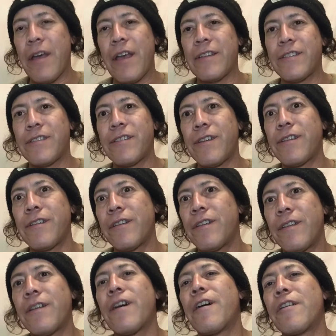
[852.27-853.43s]
it's still
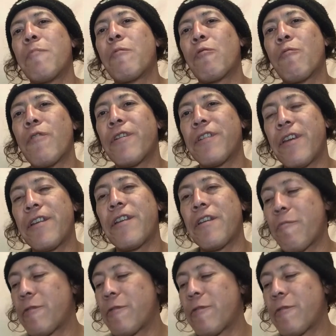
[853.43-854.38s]
a number 1 and a number